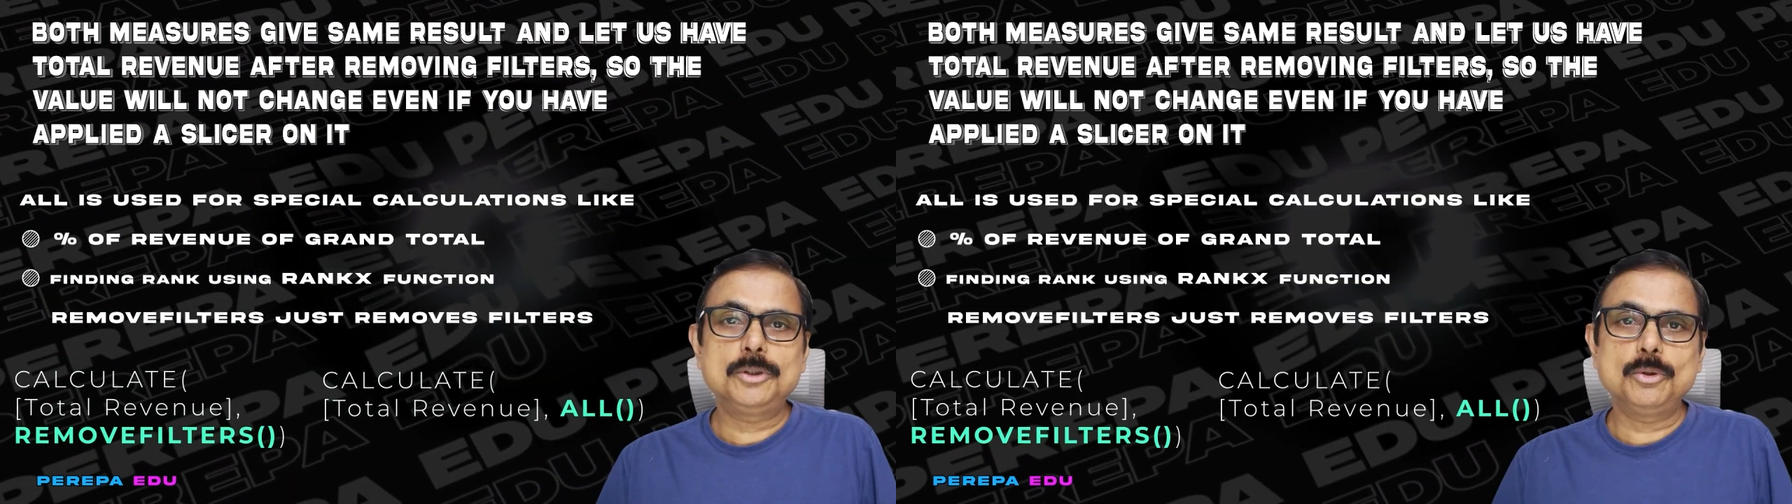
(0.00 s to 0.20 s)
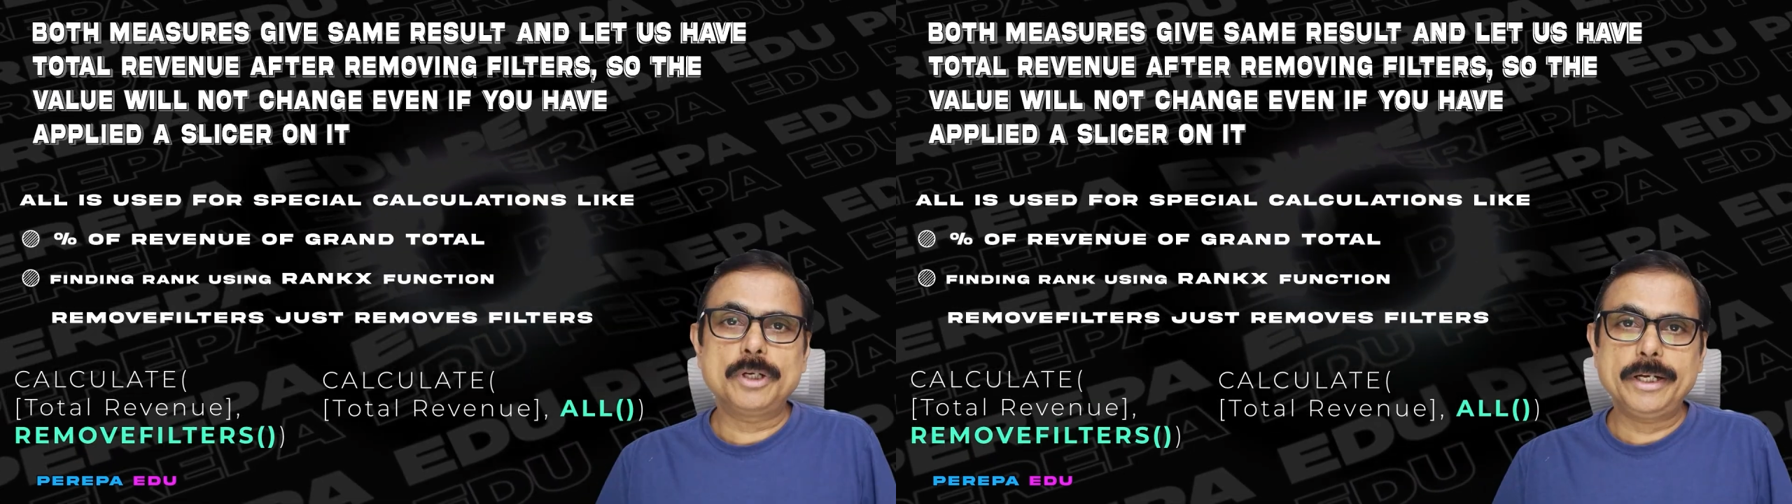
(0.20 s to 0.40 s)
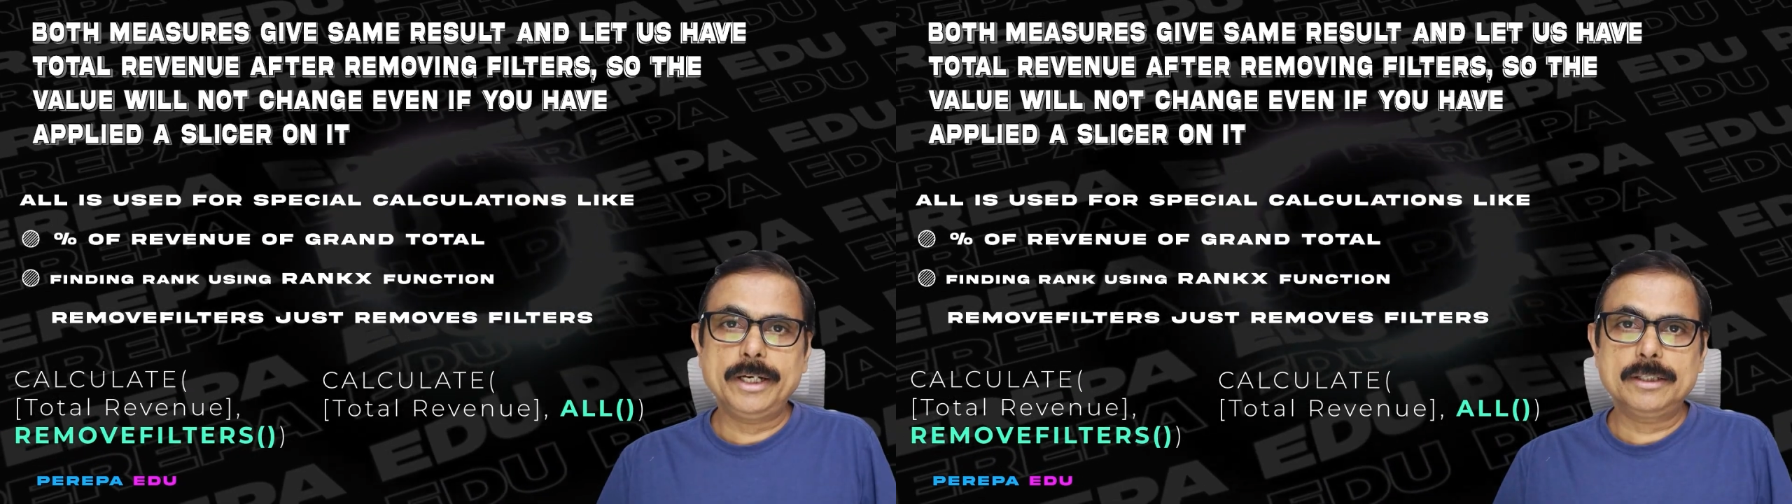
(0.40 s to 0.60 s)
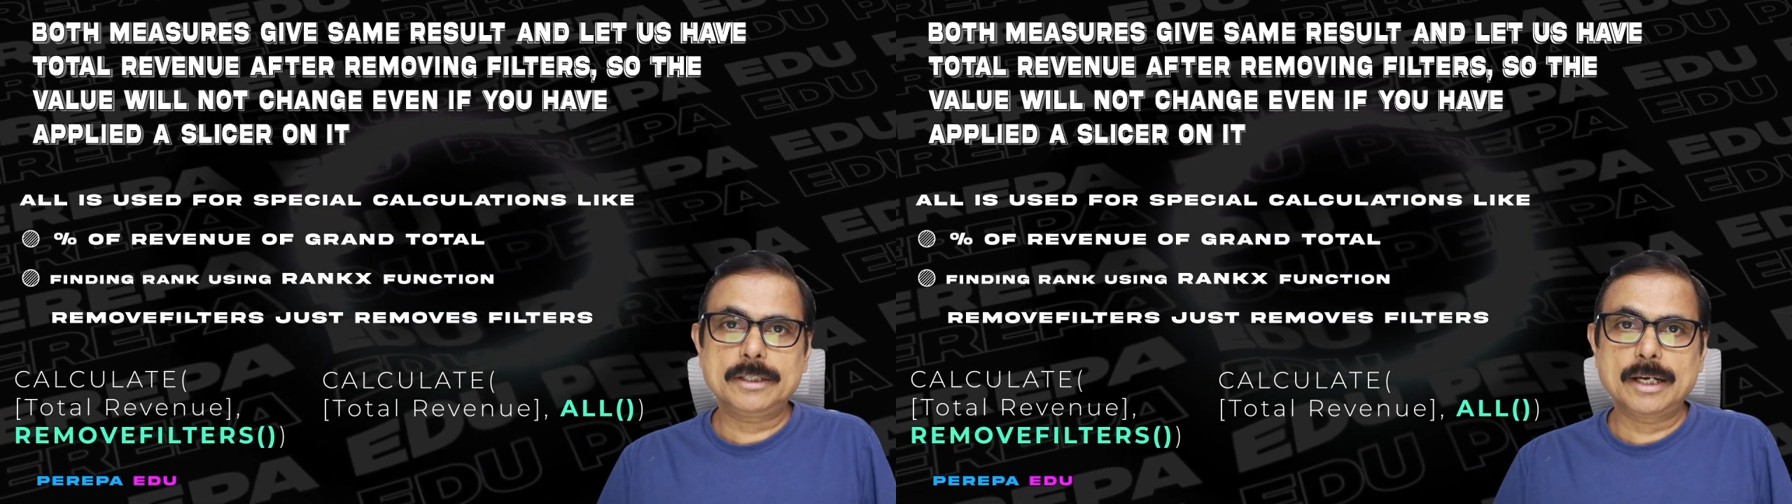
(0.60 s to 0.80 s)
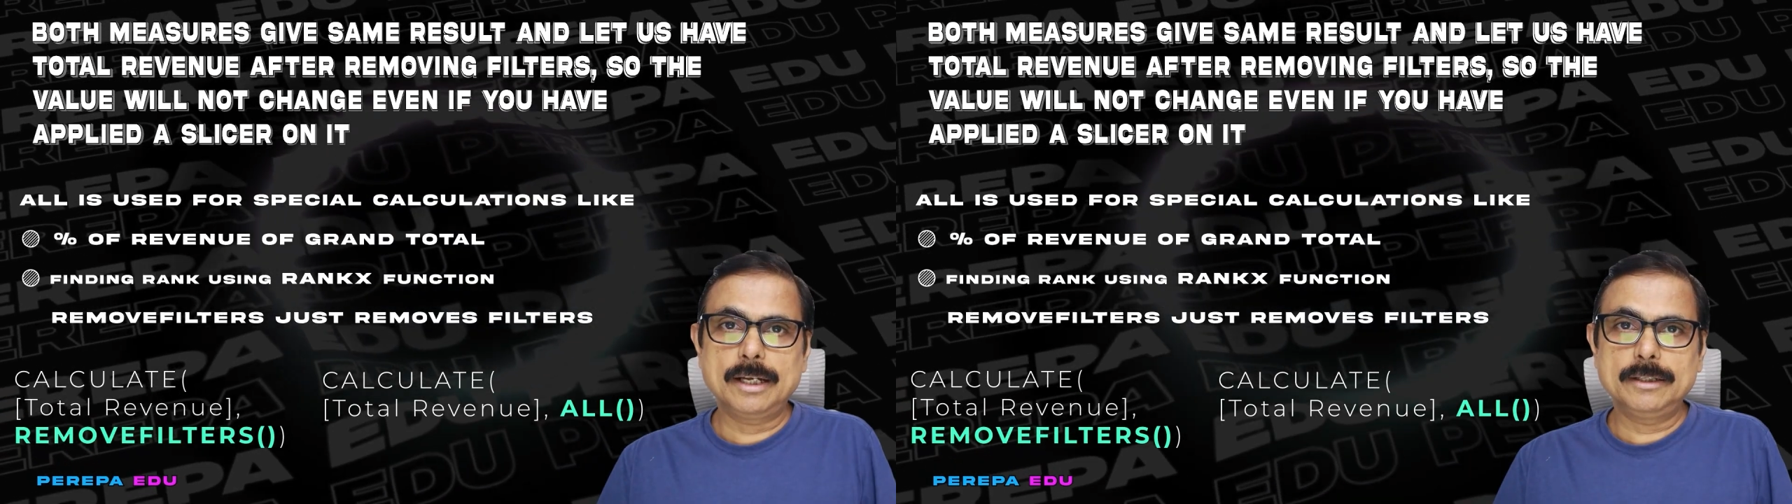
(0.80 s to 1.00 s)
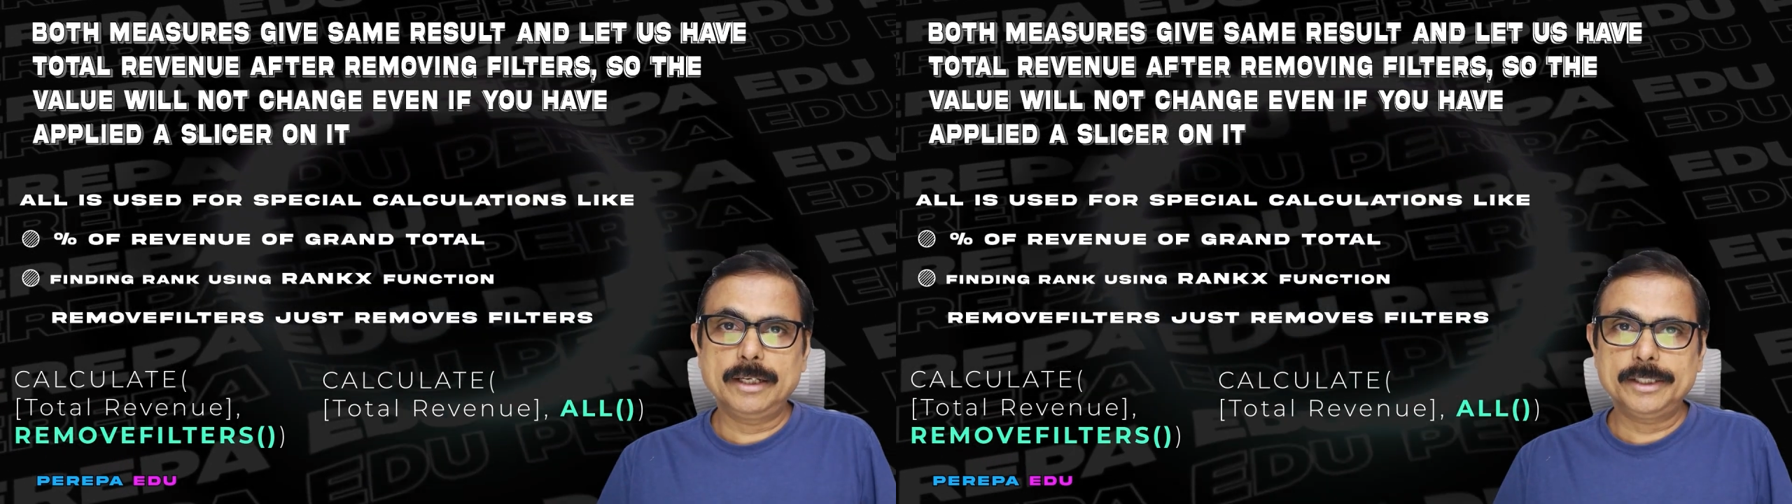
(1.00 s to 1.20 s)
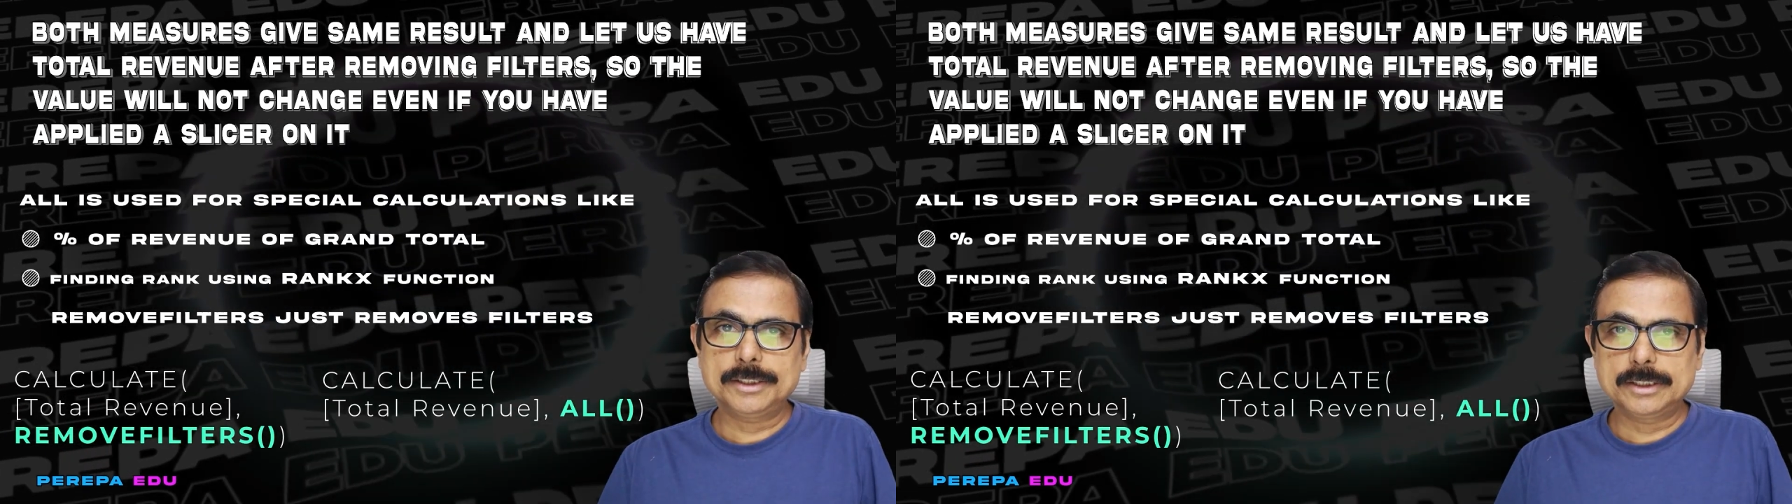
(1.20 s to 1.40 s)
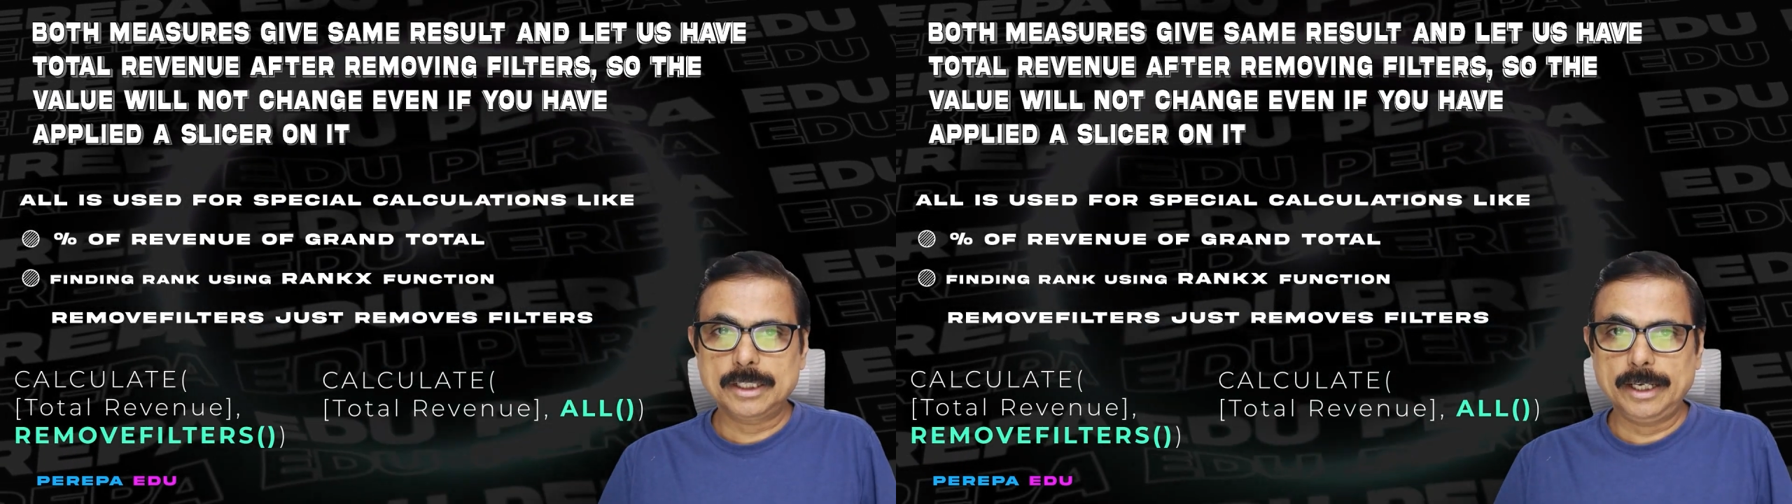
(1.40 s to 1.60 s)
to create
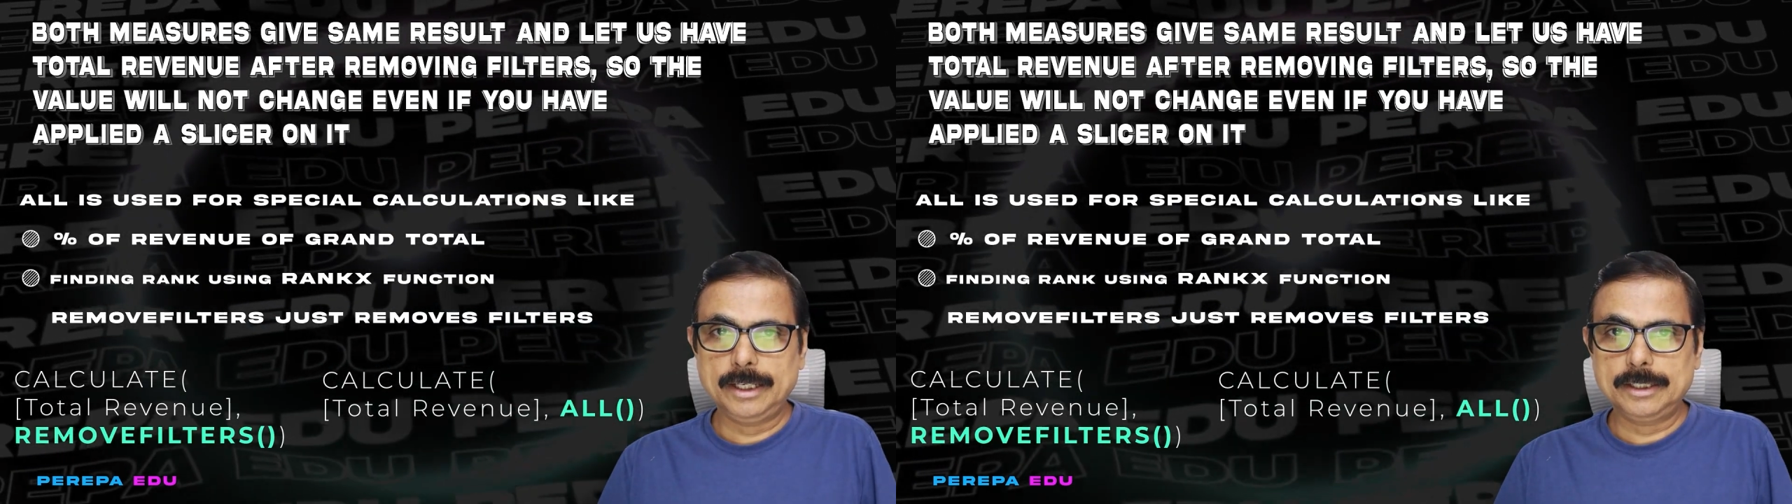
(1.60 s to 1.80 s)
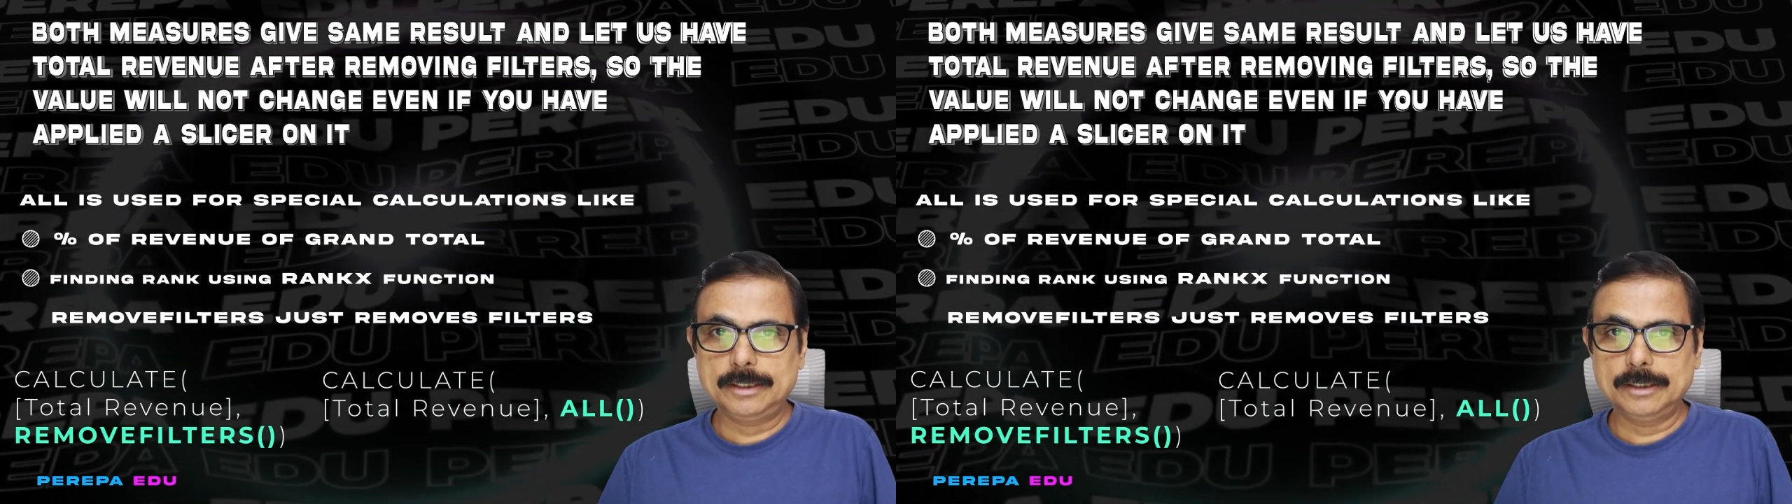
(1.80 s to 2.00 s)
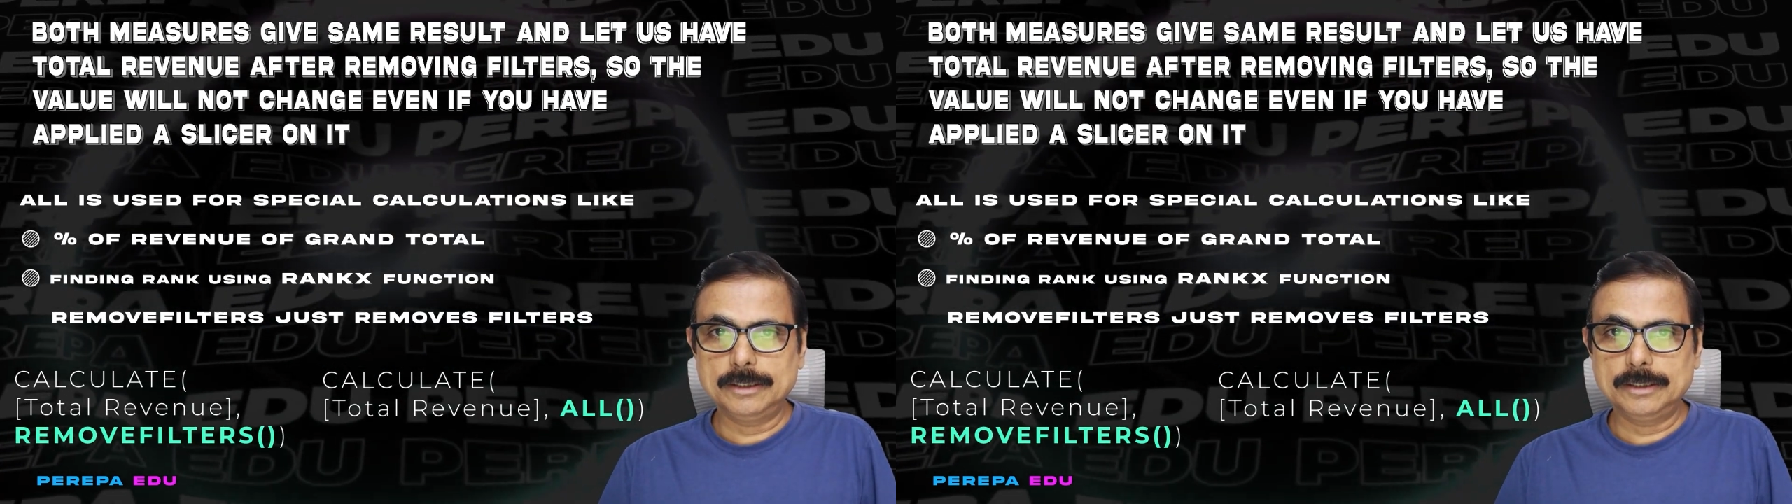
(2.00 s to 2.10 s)
calculations like